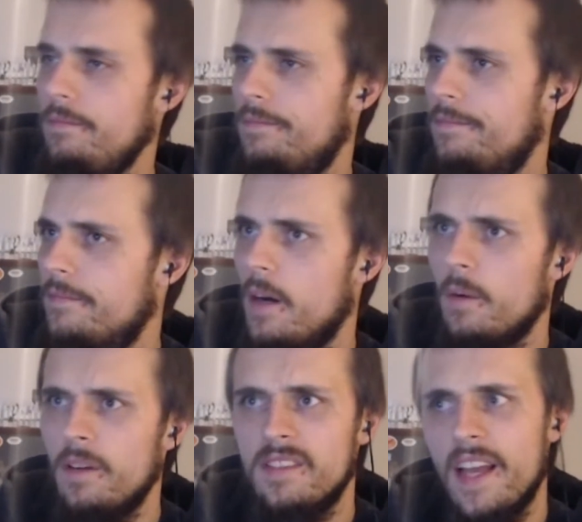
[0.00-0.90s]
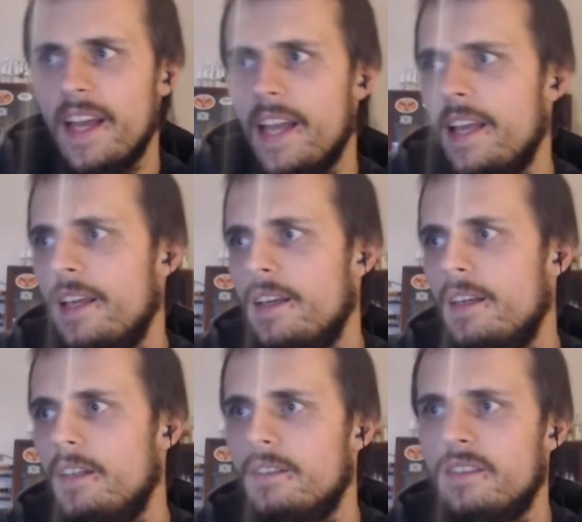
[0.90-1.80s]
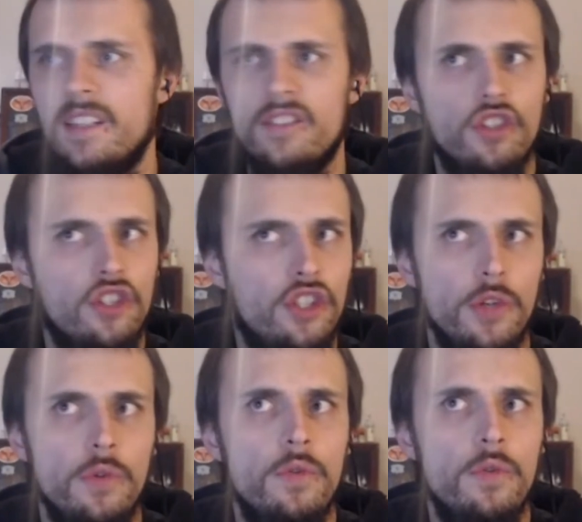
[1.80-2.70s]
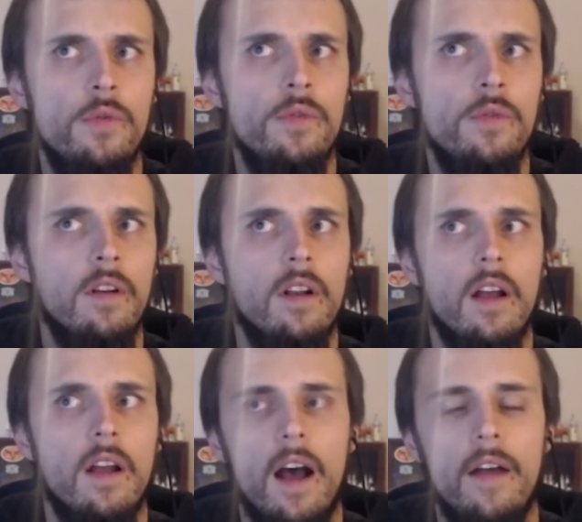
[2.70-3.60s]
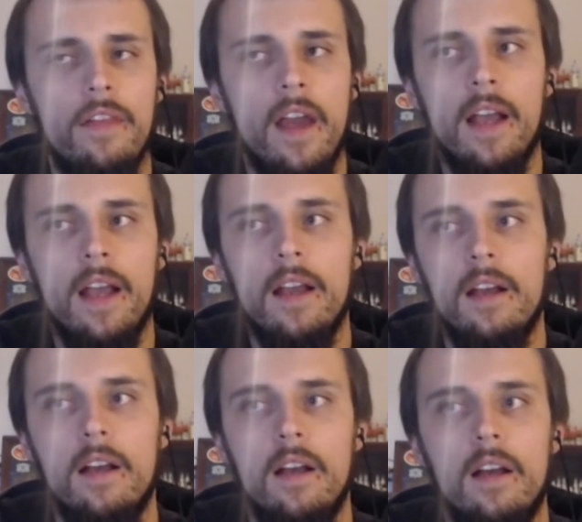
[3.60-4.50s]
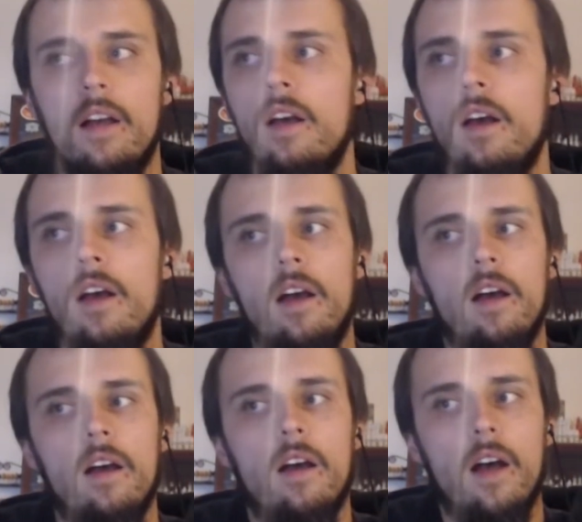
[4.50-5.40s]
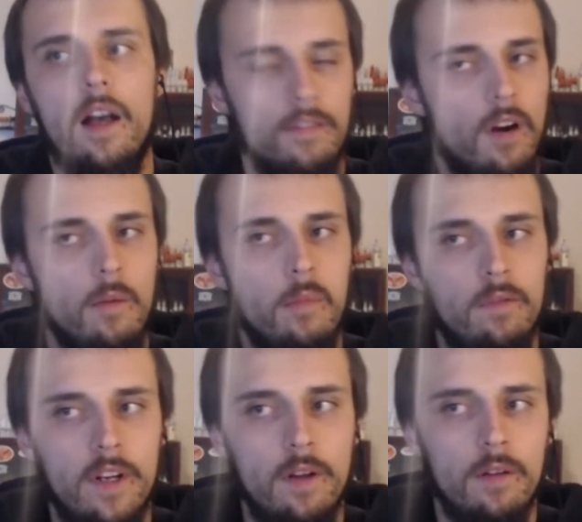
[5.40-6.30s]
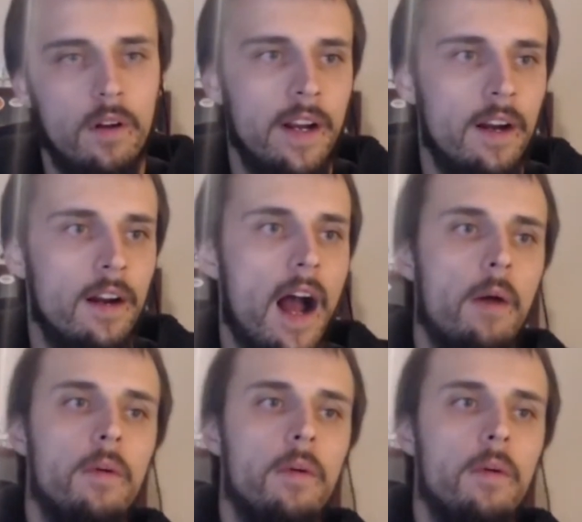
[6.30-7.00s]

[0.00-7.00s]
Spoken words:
want to say since June, I think I started putting videos on here. I'm